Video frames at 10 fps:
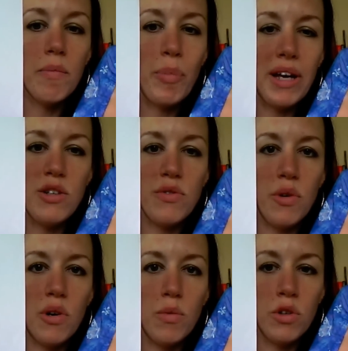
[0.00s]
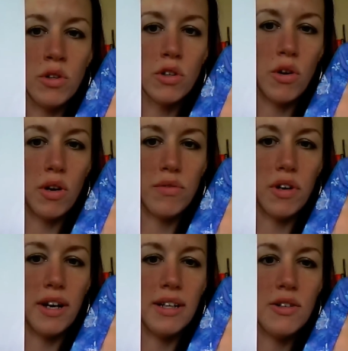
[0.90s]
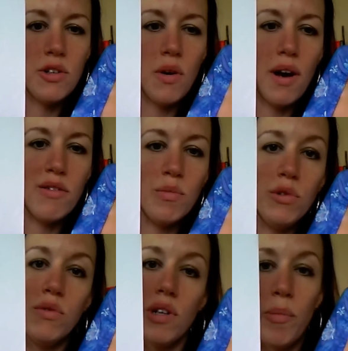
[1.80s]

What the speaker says: page 4 would not qualify, so I've moved